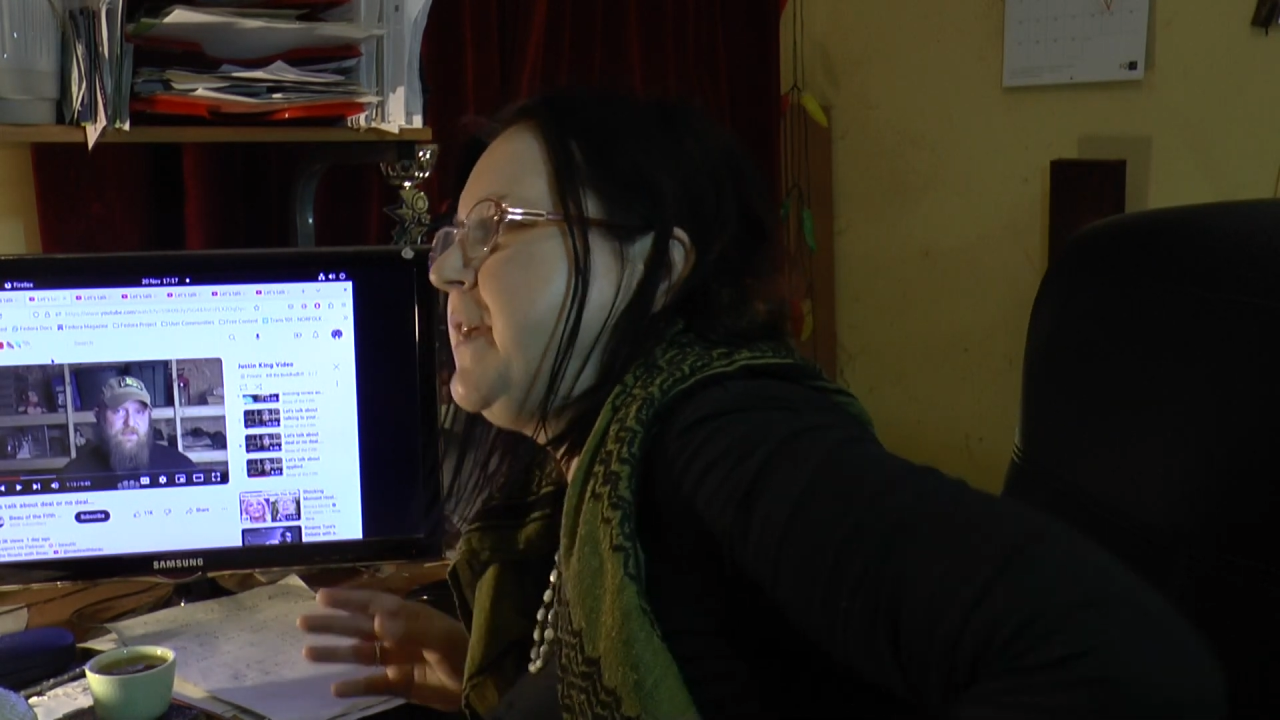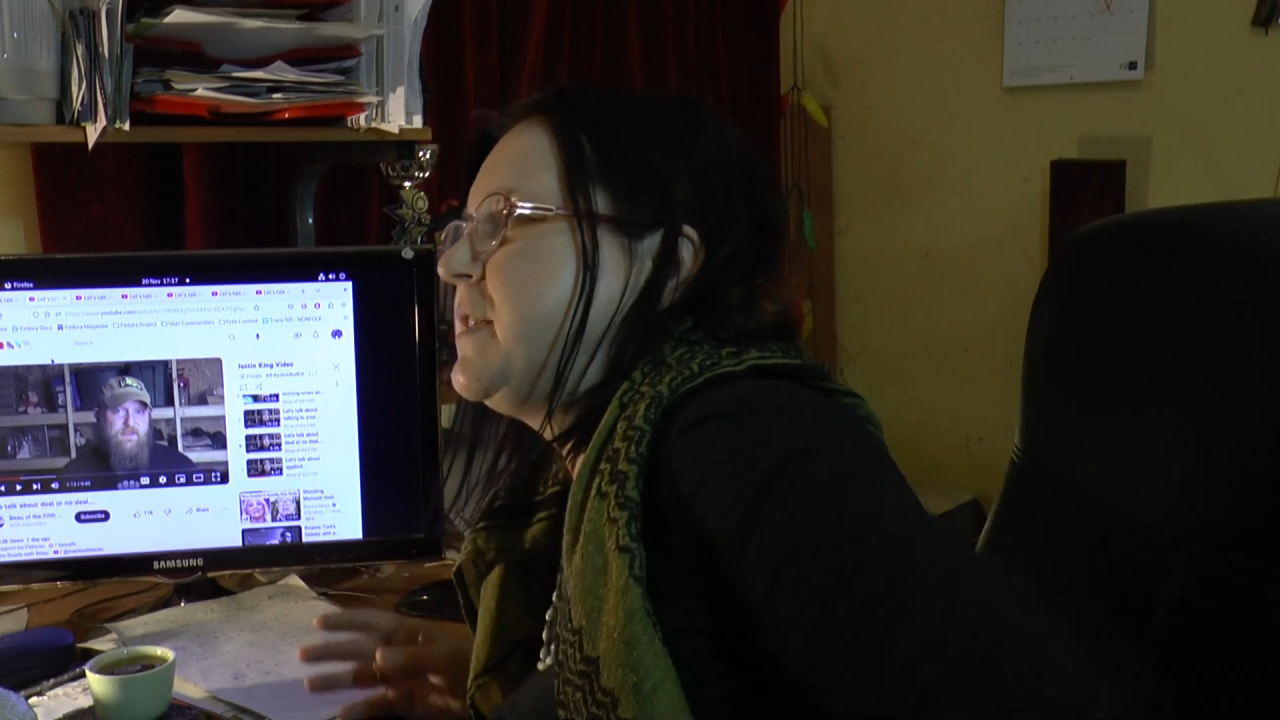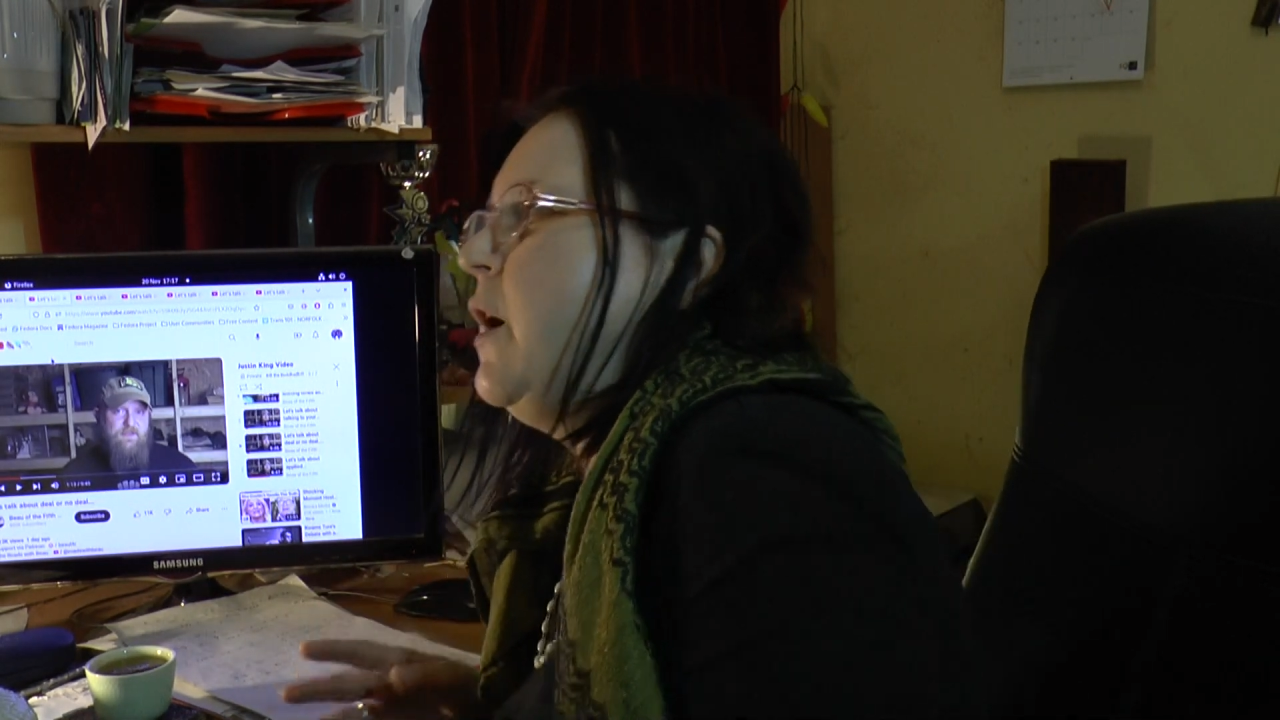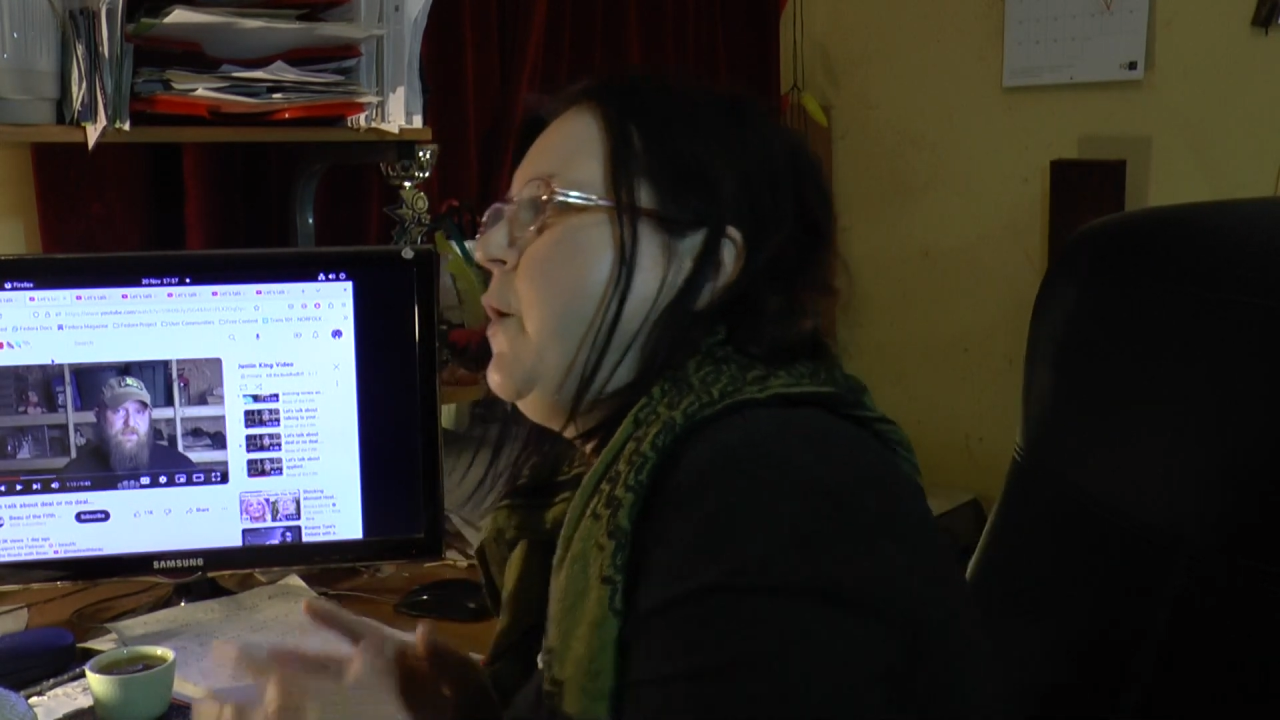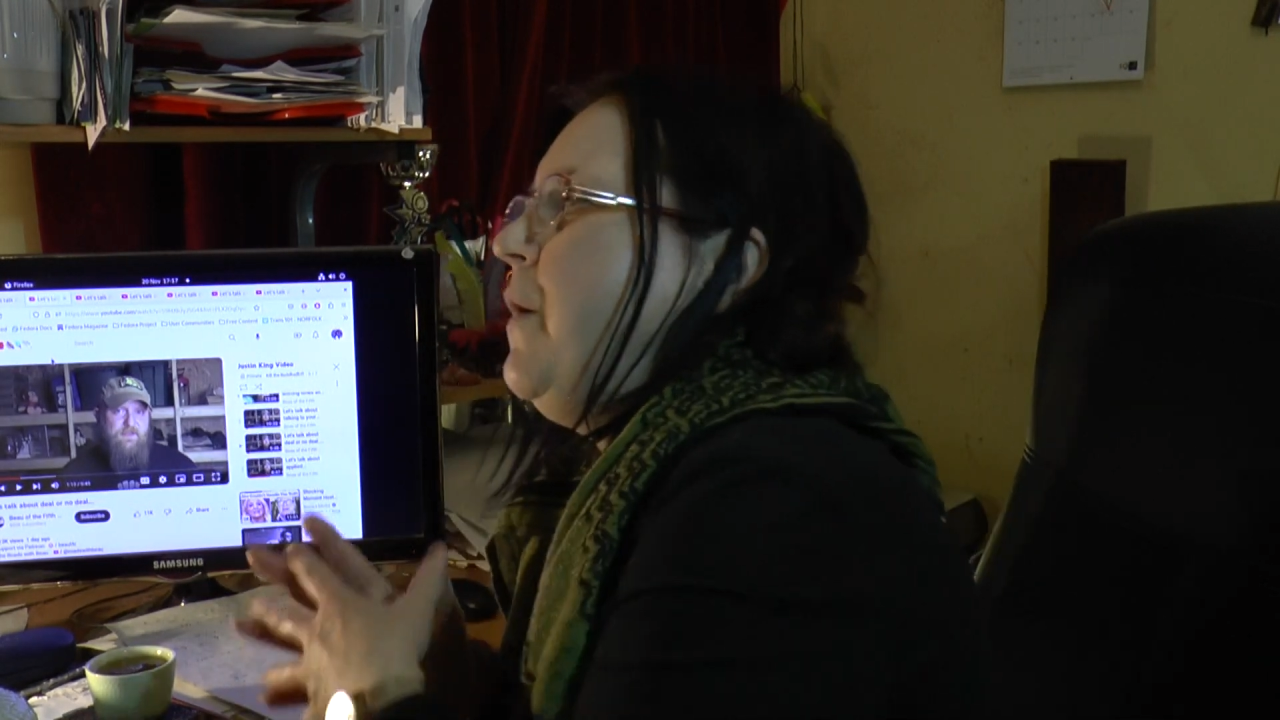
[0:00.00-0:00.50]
so